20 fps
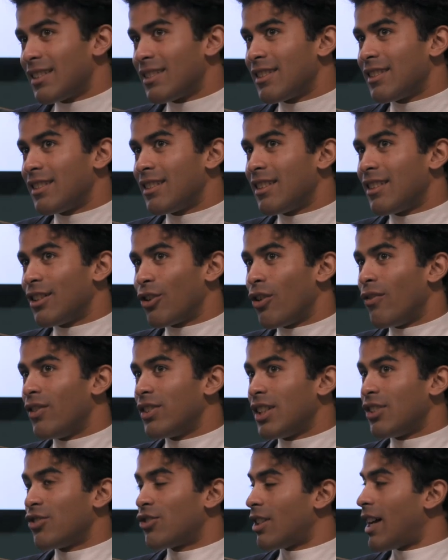is the
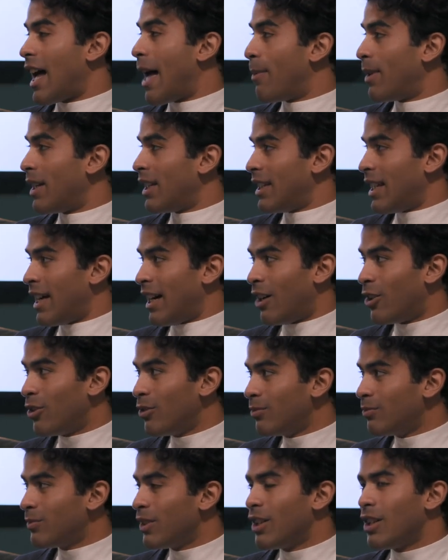conversations that are happening
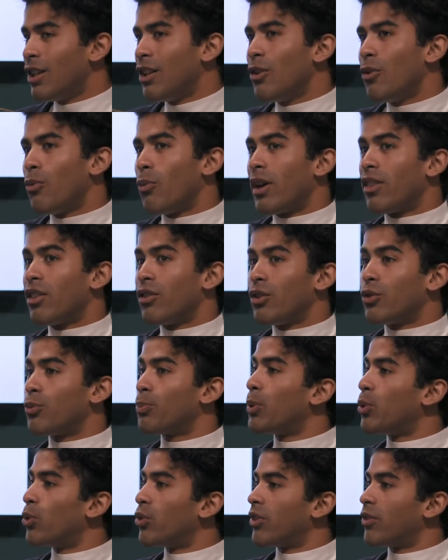now. Whether the
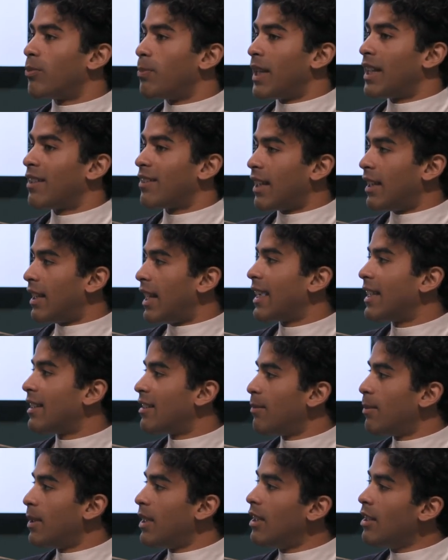pool's as big as I'd like
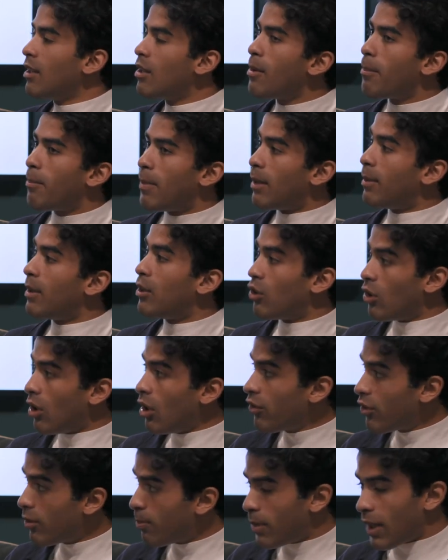it to be, maybe
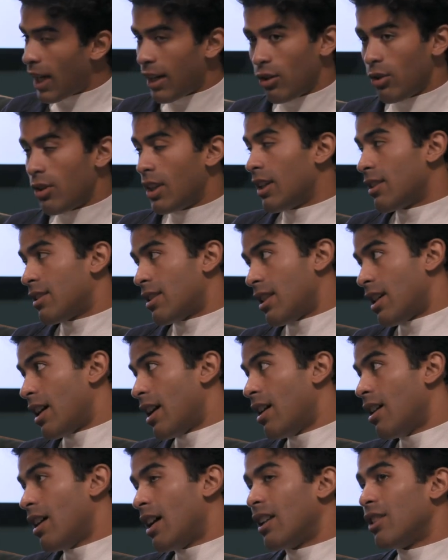not, but I do think it's
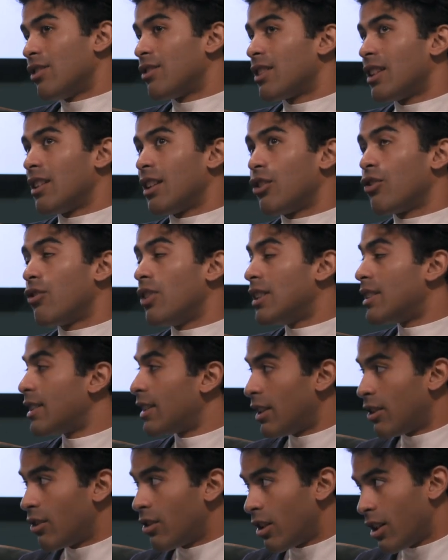there and it's
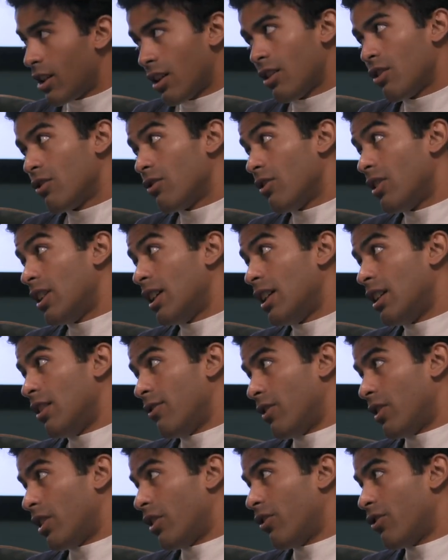increasingly growing at a really
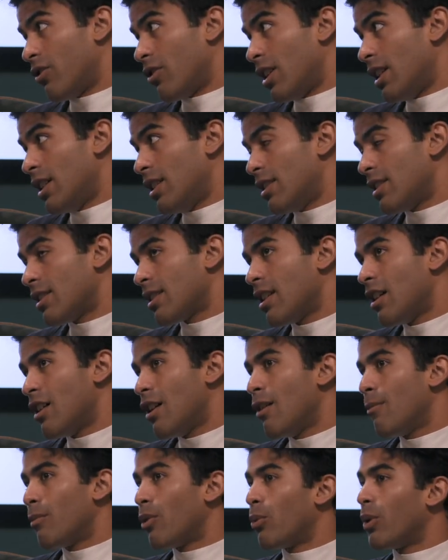fast rate.
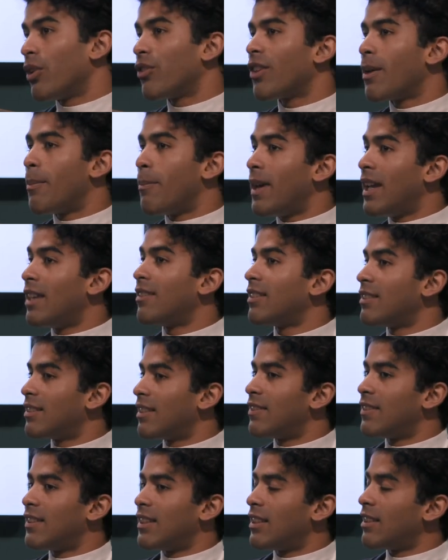But what's amazing
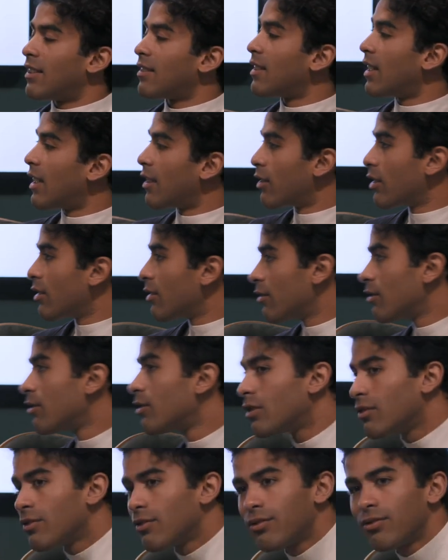to see is, like,
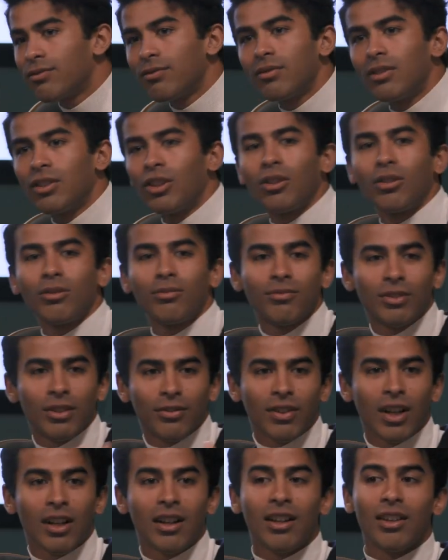you know, the
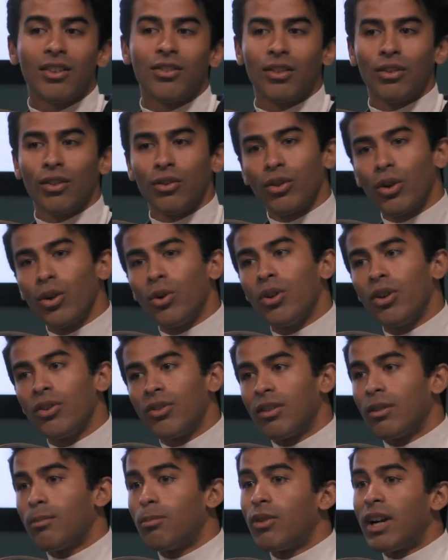funders and the donors
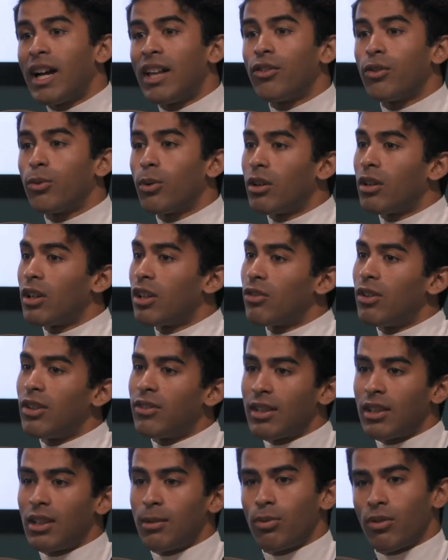and the brands who are
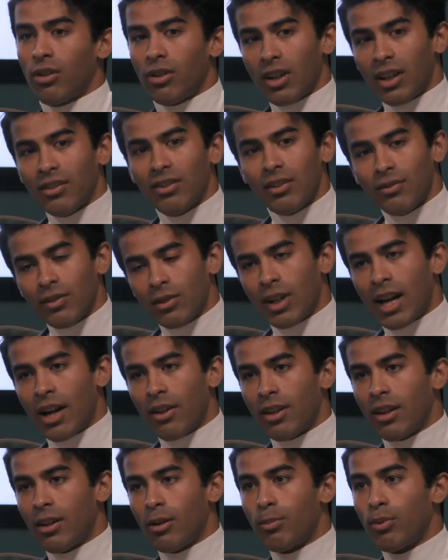increasingly progressive in how
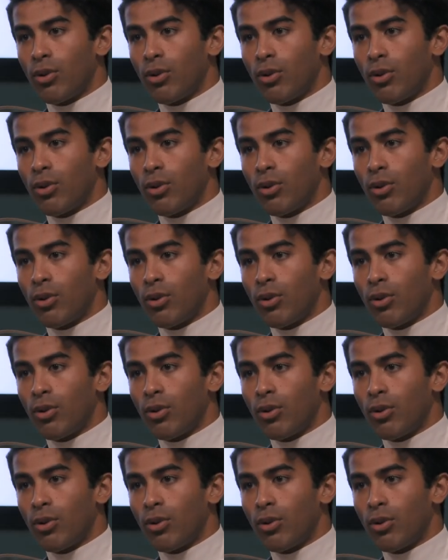they are